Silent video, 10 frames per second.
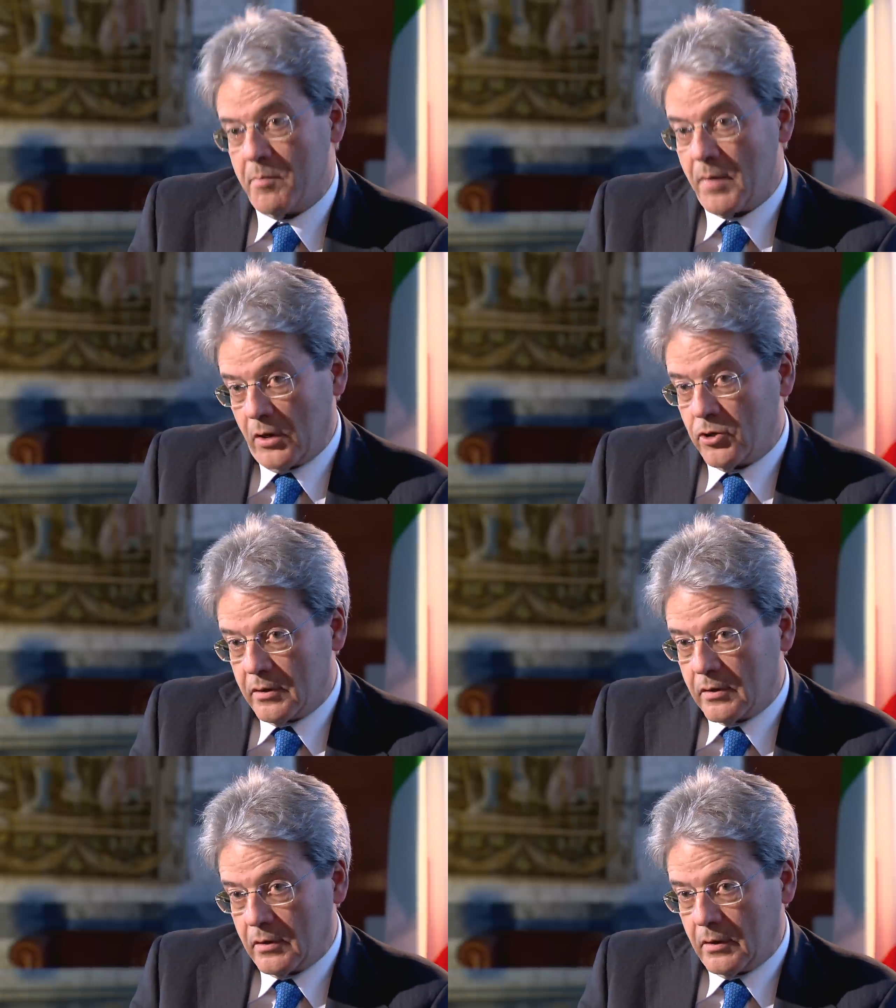
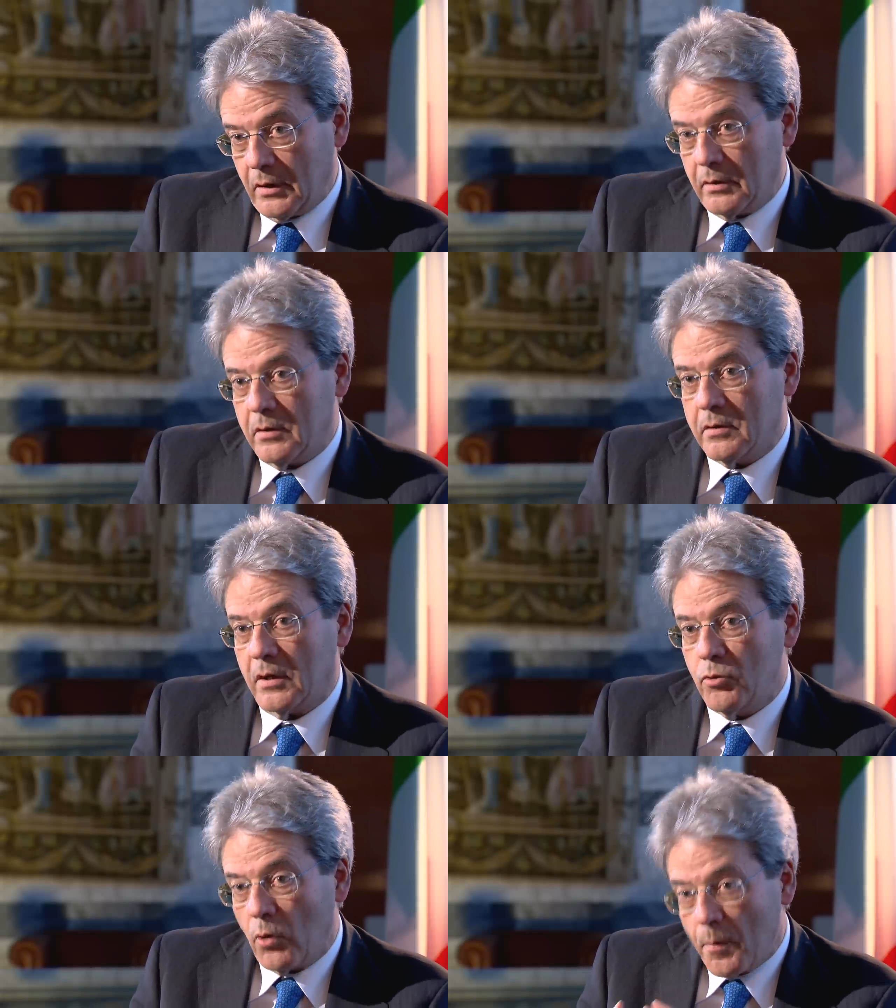emergency, it is
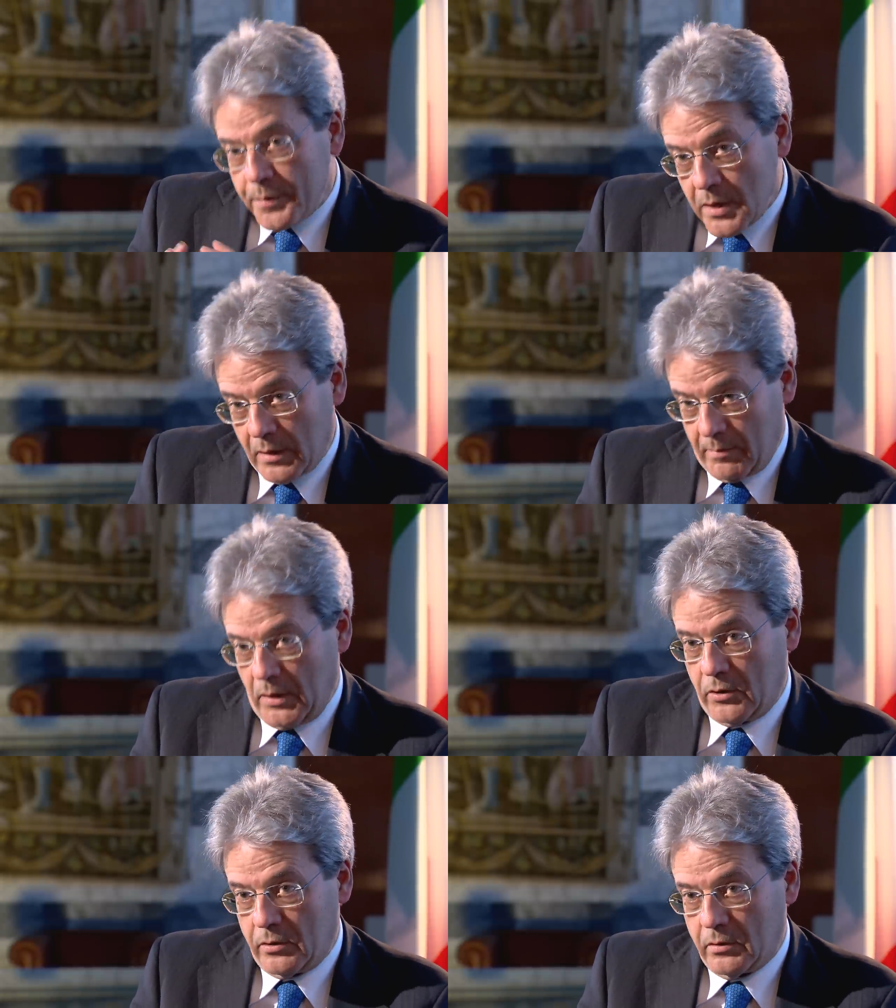a European
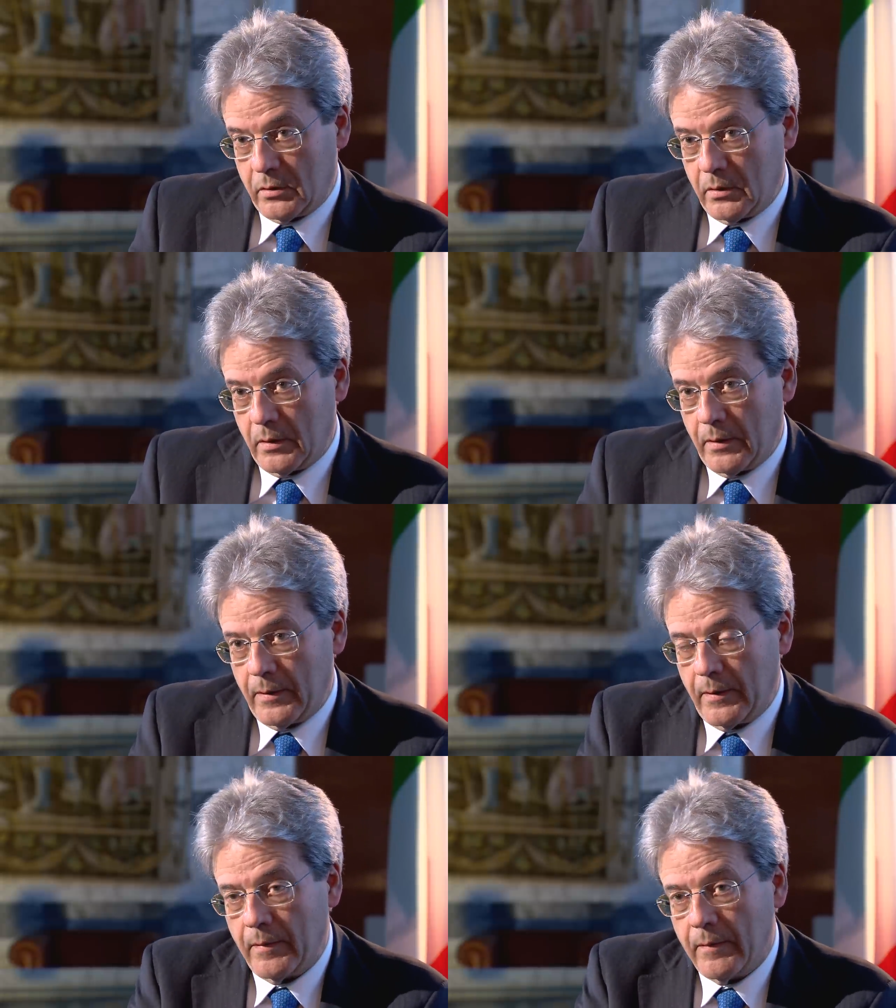emergency.
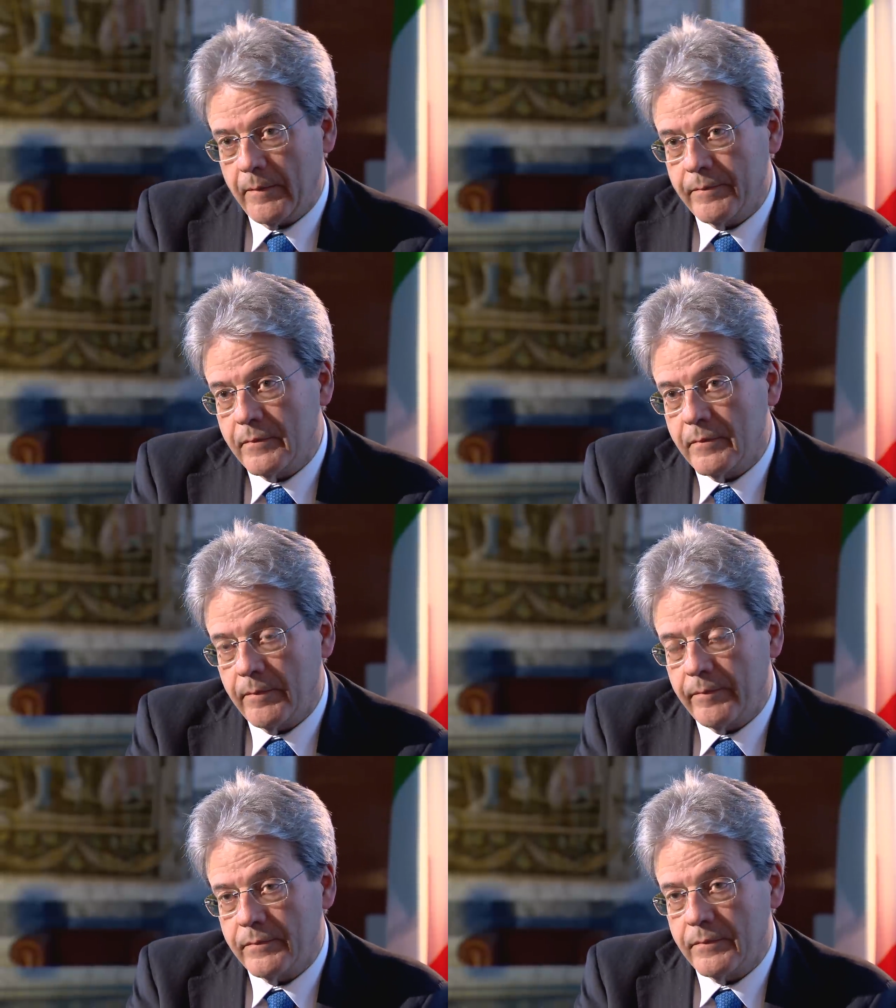Do you
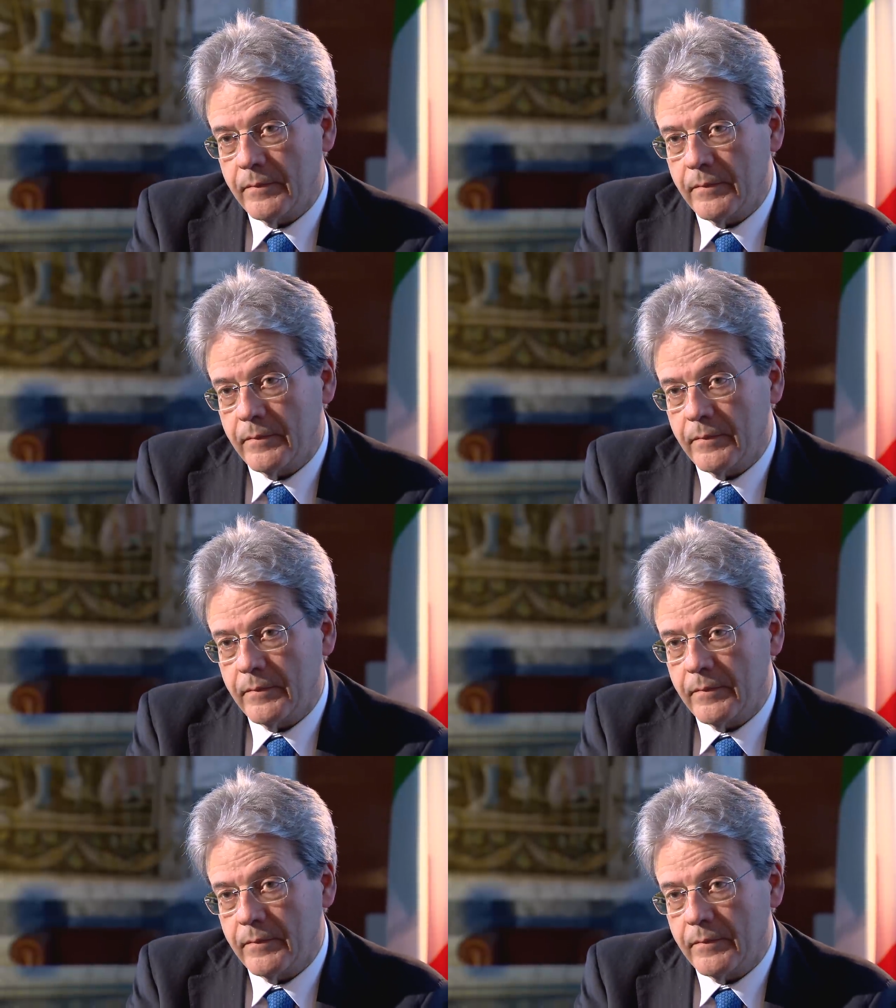think that the